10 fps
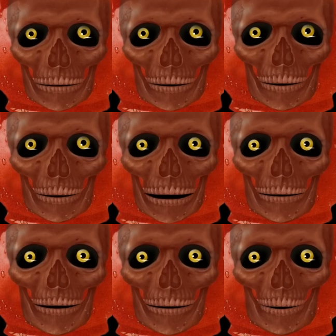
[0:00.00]
Can't keep
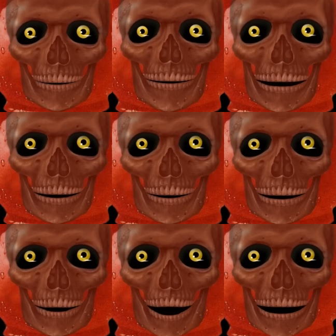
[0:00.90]
her in
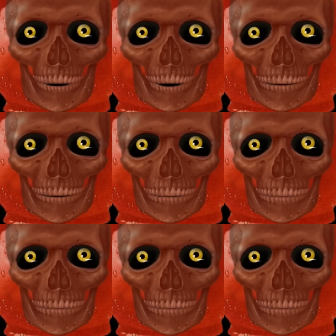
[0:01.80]
financial bondage.